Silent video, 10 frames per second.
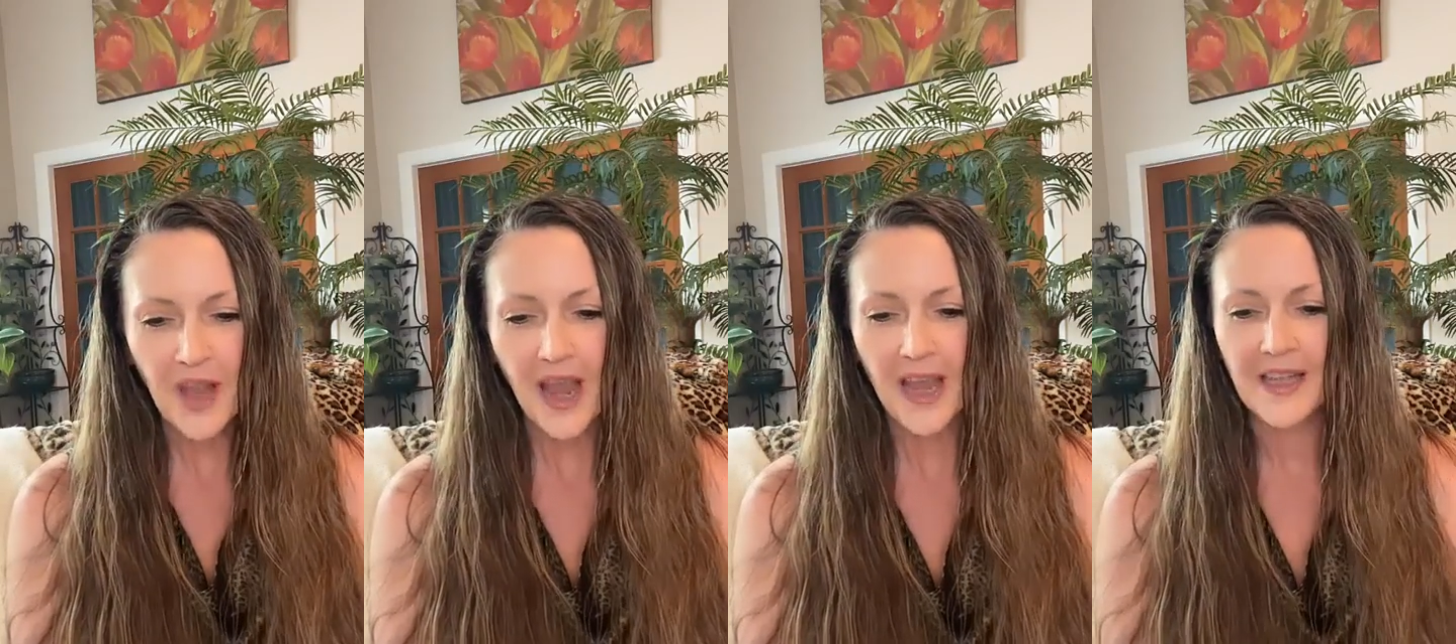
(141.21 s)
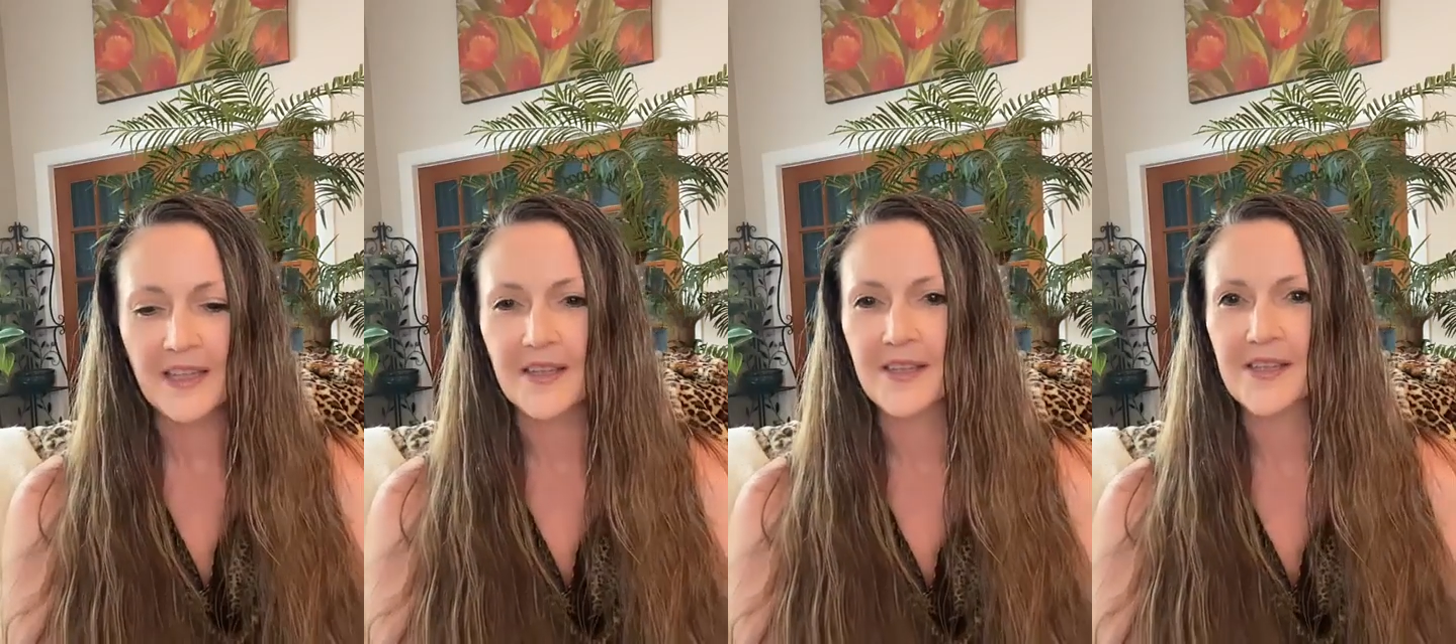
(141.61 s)

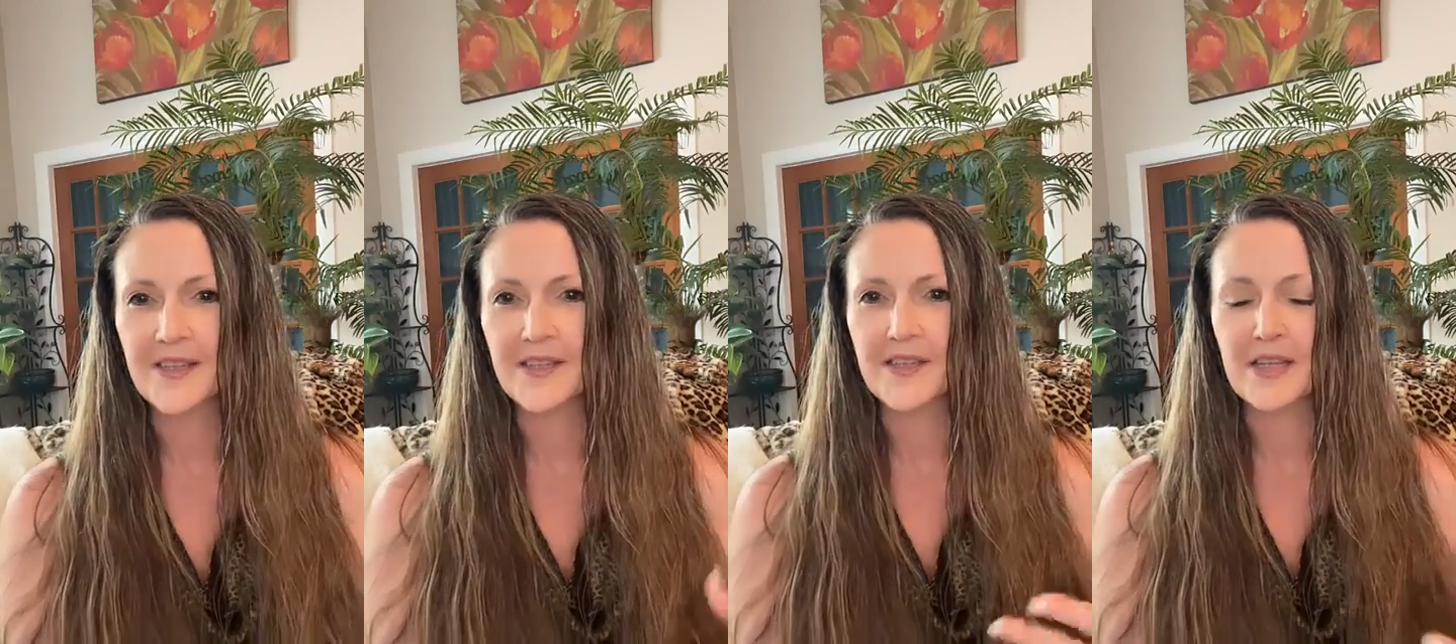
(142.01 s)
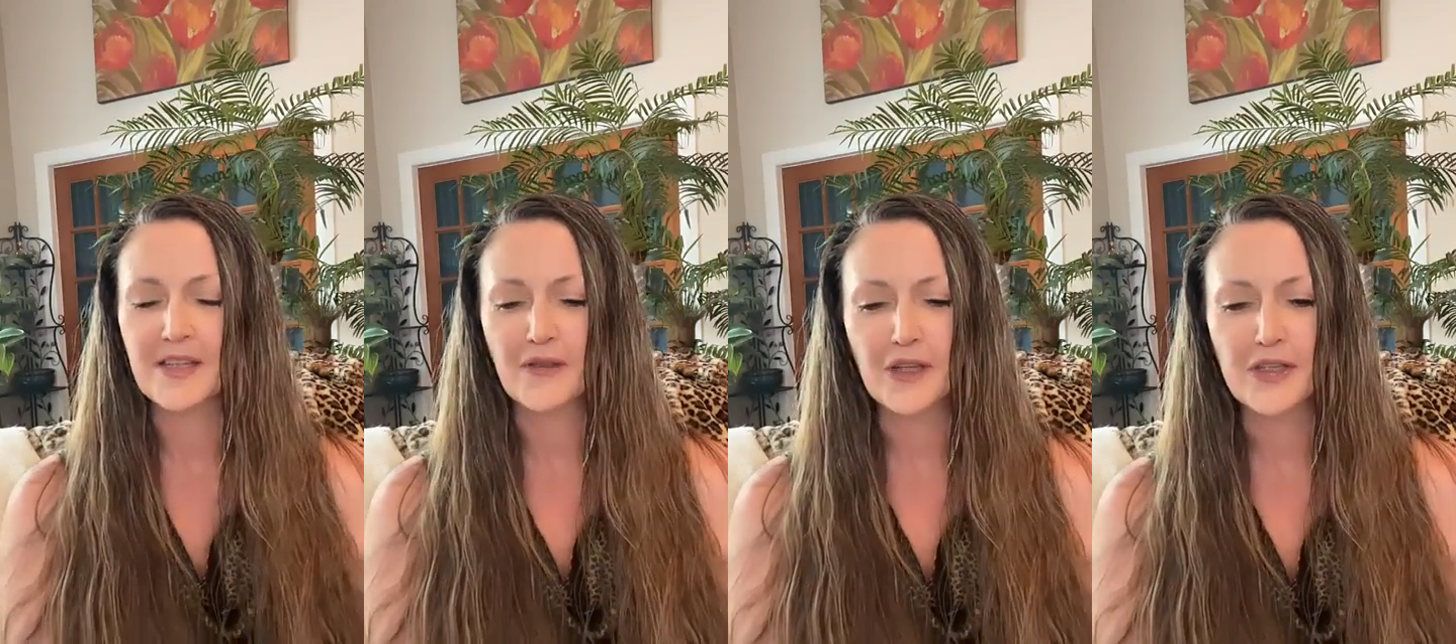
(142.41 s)
And this is a sense
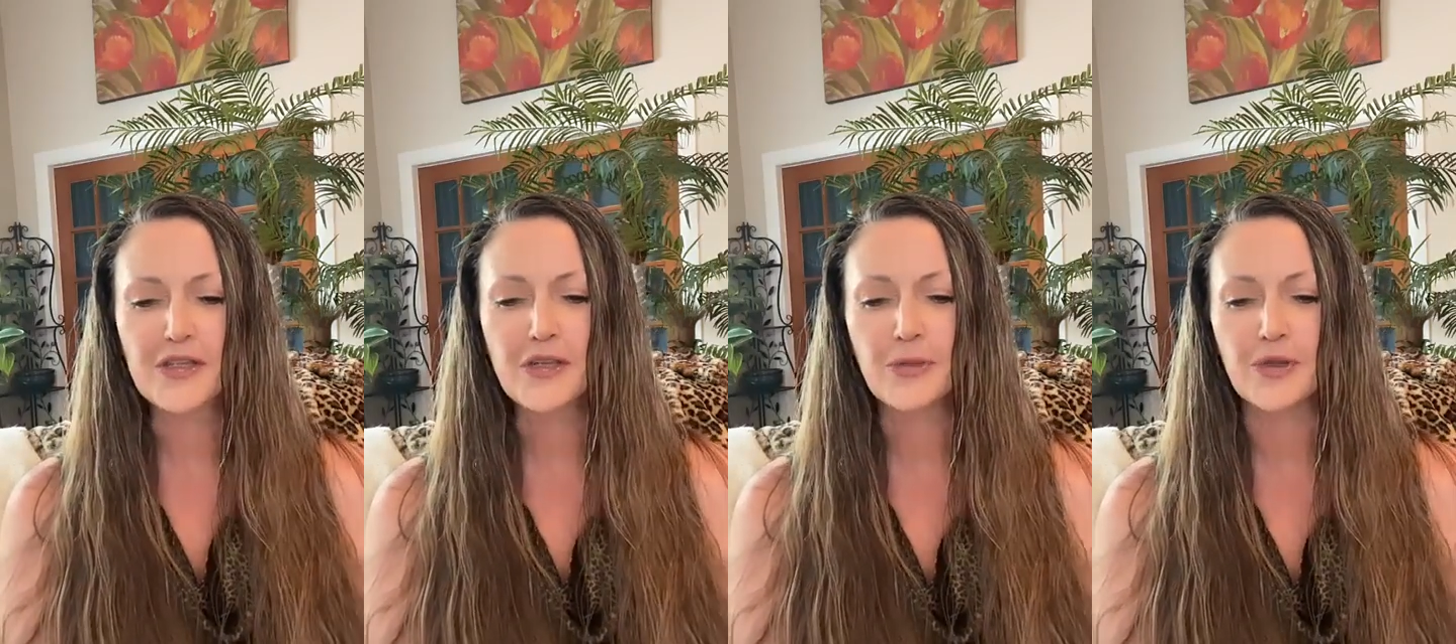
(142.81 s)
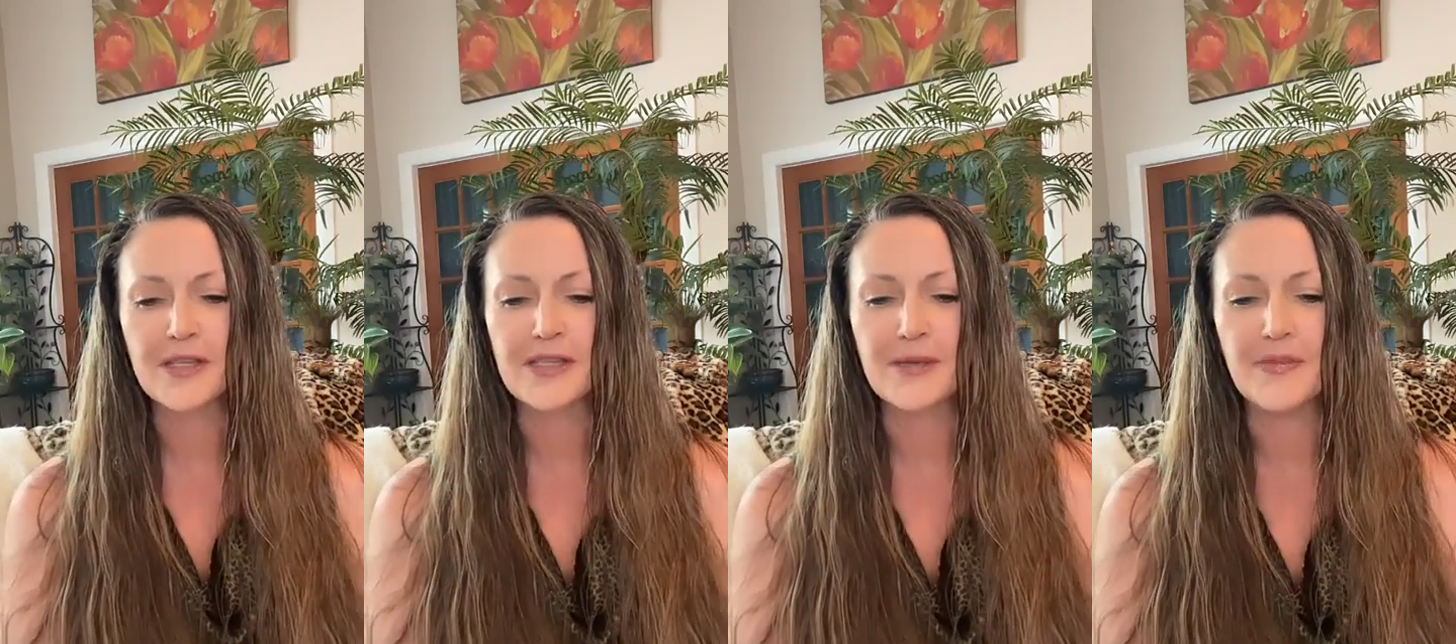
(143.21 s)
of
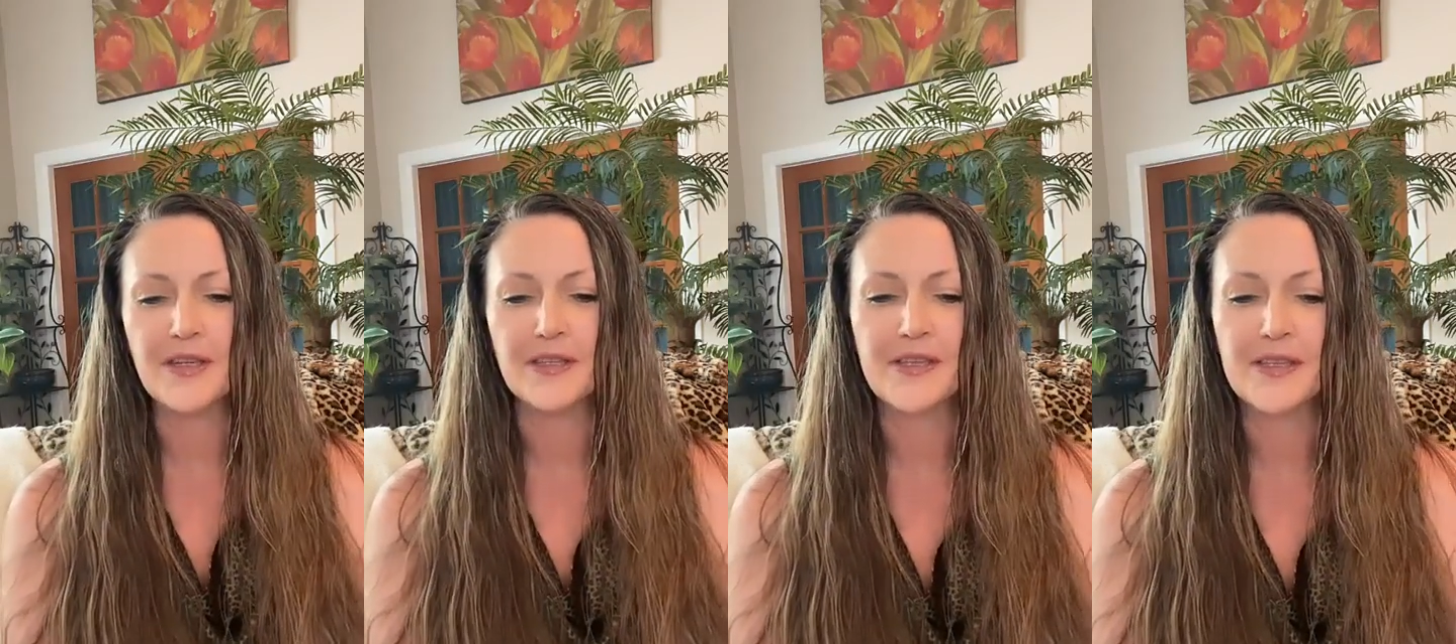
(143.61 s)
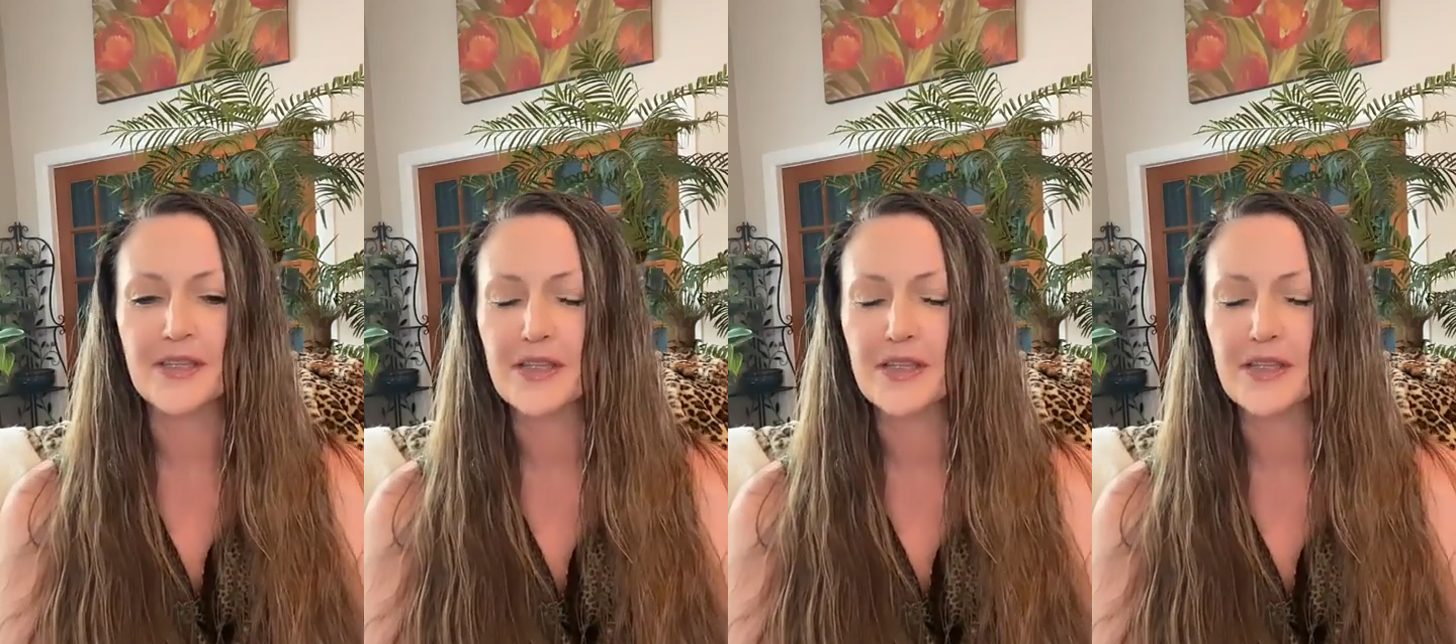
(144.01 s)
consumerism that leads us